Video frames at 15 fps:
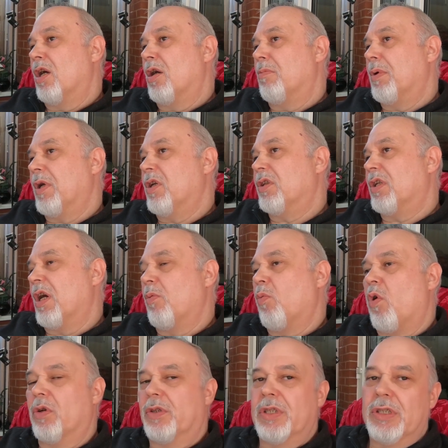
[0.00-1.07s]
Because I
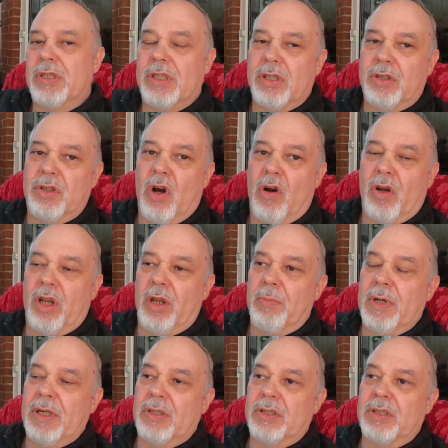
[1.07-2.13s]
wanted to
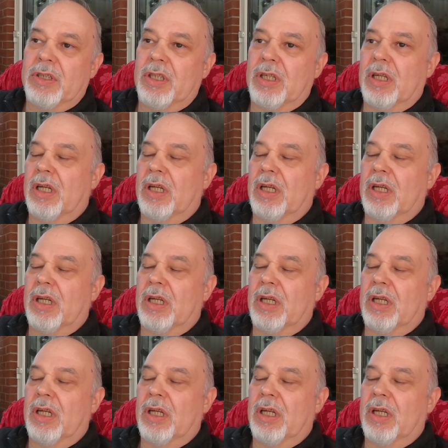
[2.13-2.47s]
document